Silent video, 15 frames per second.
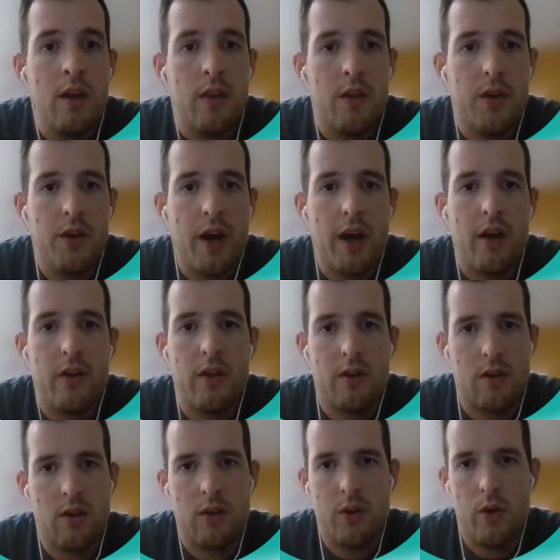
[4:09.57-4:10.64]
The dialogue
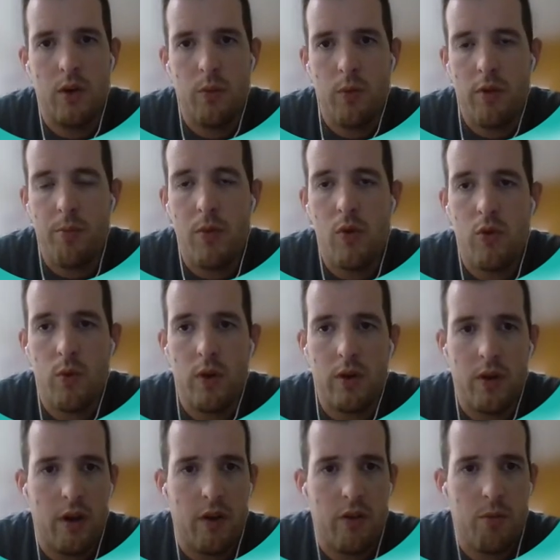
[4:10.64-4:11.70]
concluded with mutual
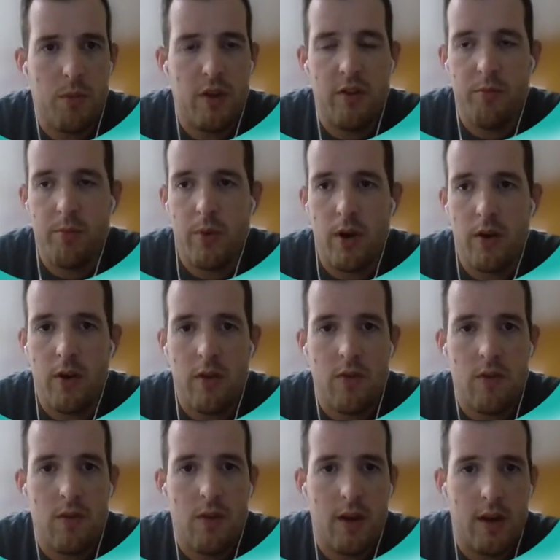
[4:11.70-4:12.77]
acknowledgement of
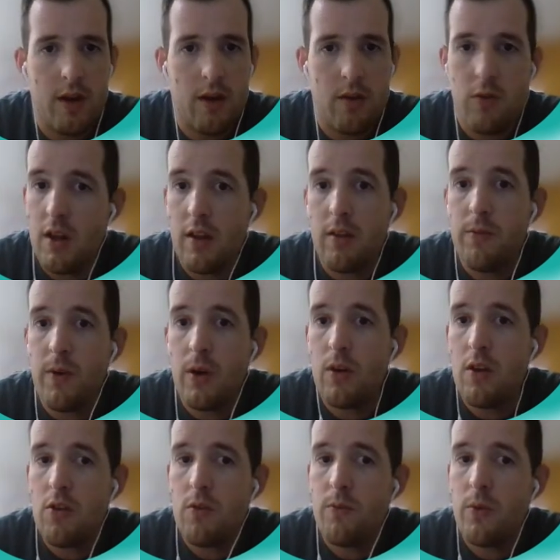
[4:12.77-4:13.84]
progress, setting the
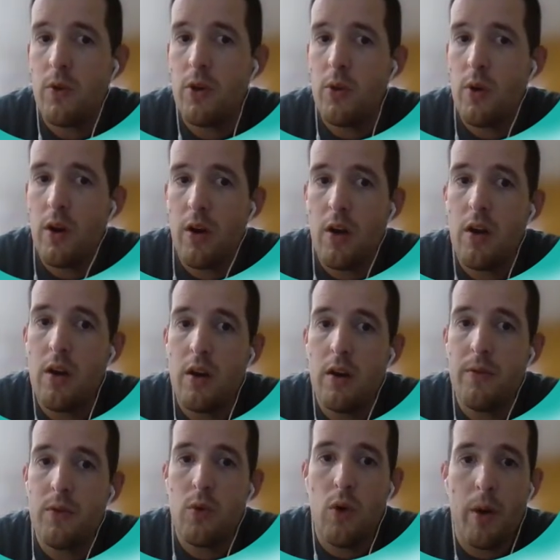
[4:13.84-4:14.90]
foundation for a new era
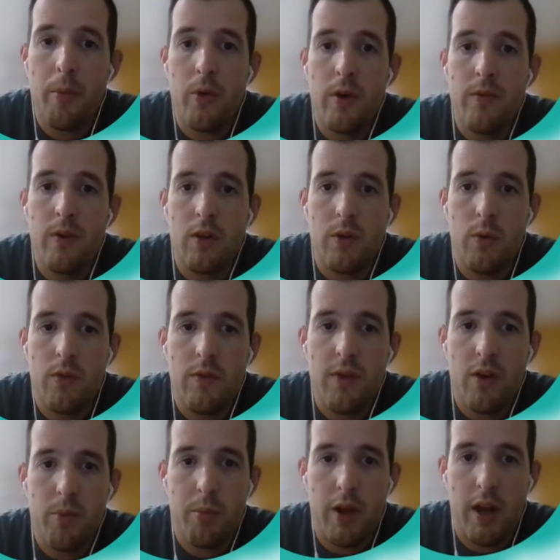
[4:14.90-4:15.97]
of cooperative inclusive
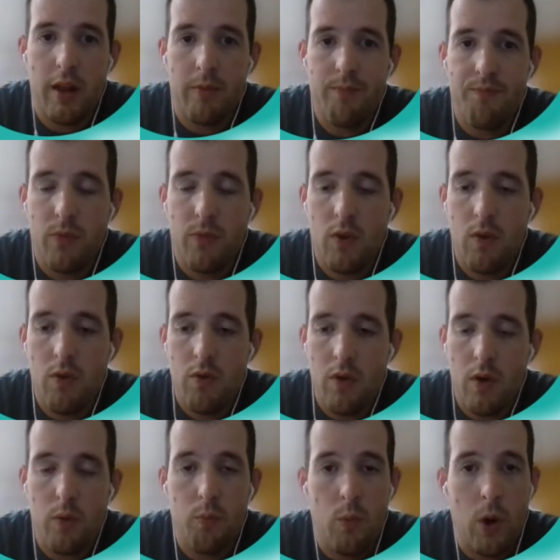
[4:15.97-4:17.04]
health planning.
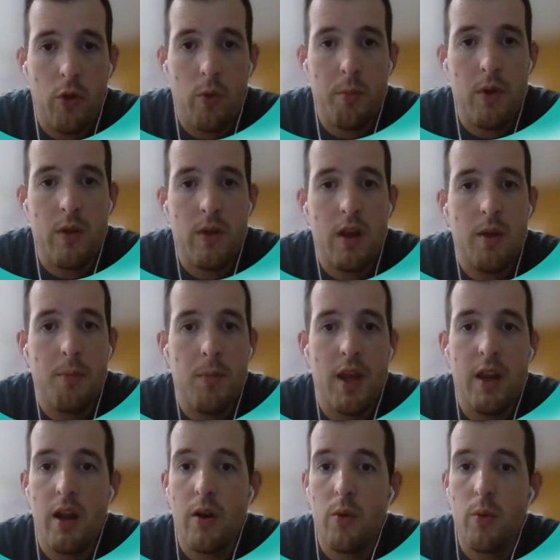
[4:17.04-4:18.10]
So while the
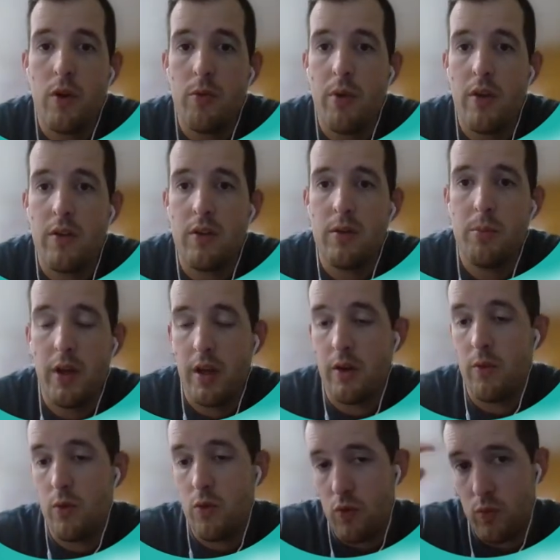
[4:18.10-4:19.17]
mediator was present to play a
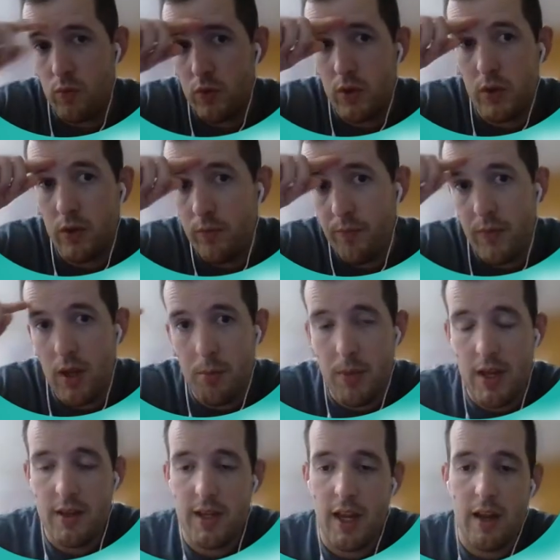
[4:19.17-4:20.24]
crucial role in
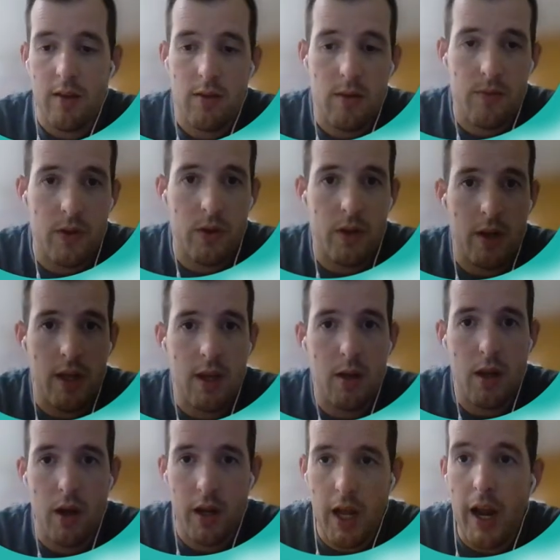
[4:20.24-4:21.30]
maintaining civility and
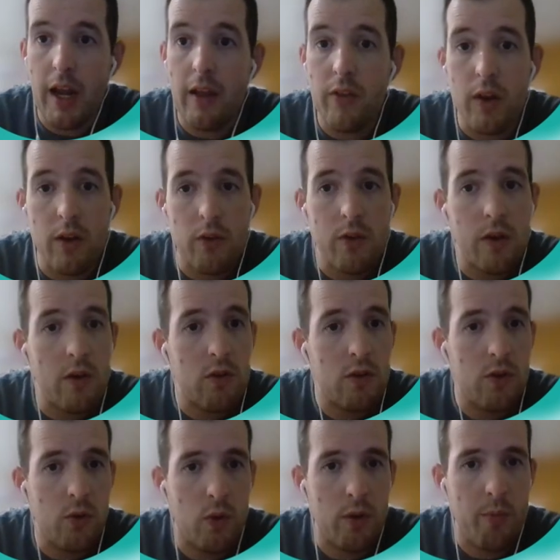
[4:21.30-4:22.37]
guiding the discussion
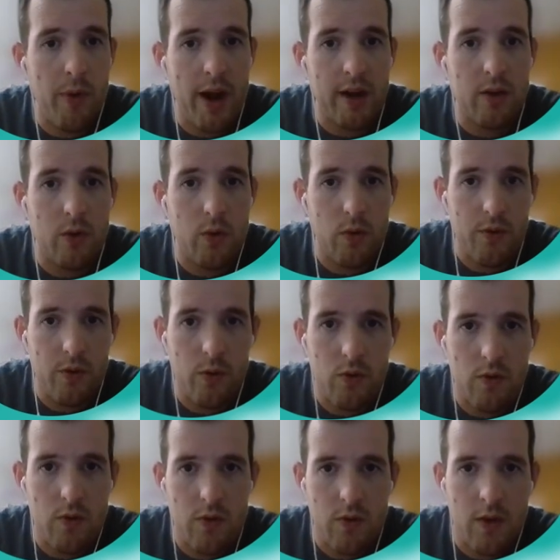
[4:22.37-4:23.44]
toward practical
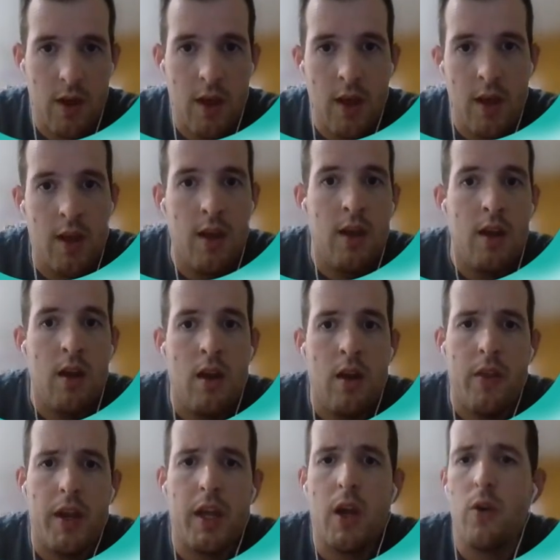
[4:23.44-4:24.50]
solutions,
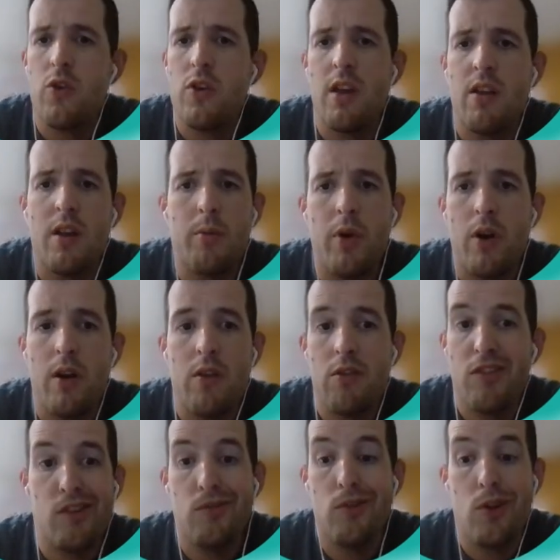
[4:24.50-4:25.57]
the negotiating parties
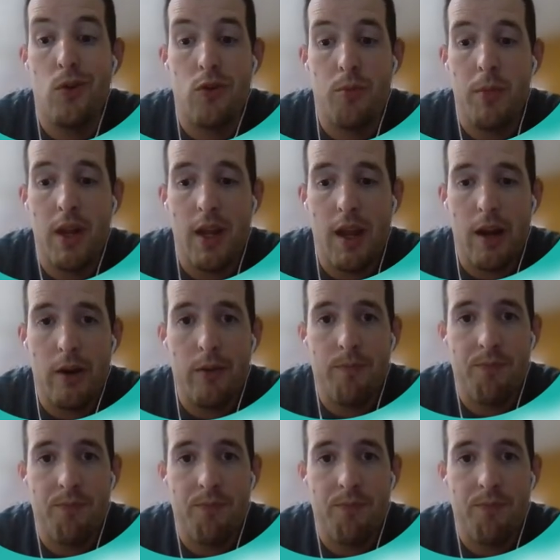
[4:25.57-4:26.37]
didn't use the mediator.